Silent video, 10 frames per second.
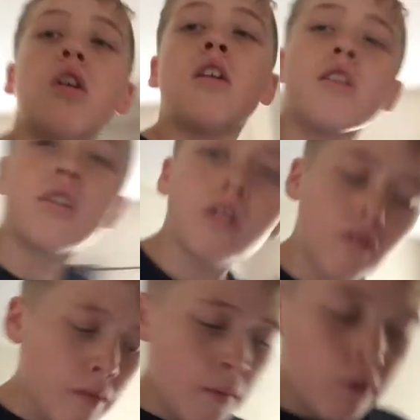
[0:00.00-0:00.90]
So,
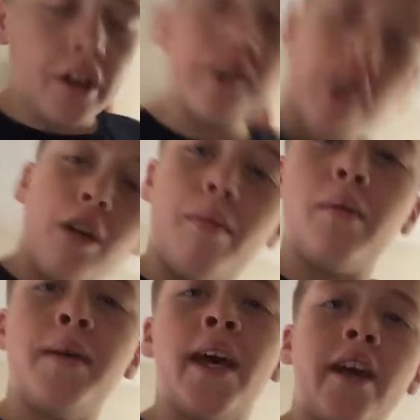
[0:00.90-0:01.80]
remember when I showed you
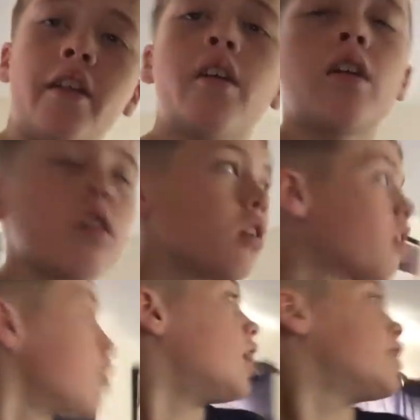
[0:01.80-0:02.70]
BB-8?
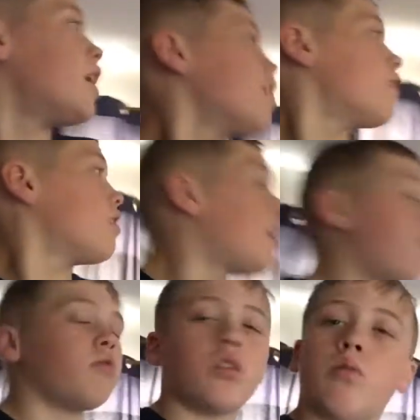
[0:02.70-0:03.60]
I said that
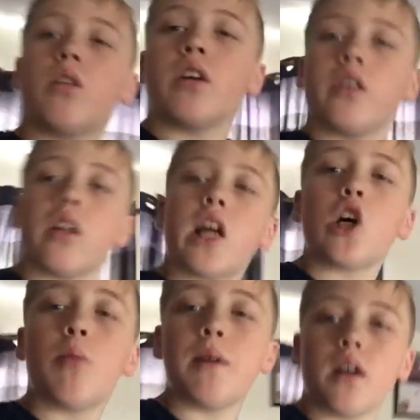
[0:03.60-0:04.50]
was the one that I got
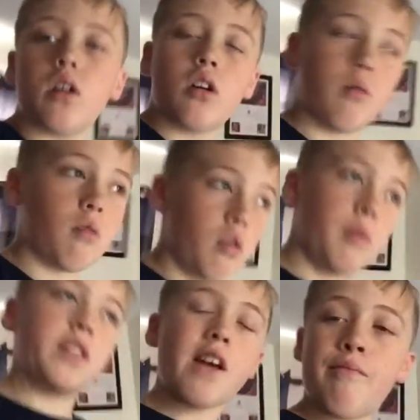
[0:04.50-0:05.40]
on my
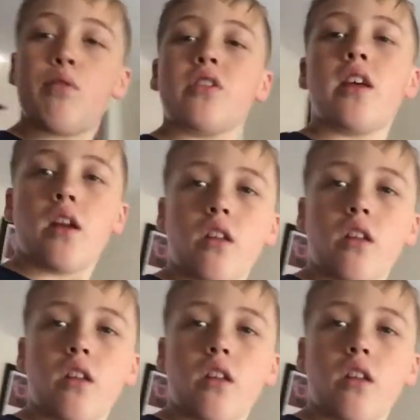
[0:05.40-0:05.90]
7th birthday?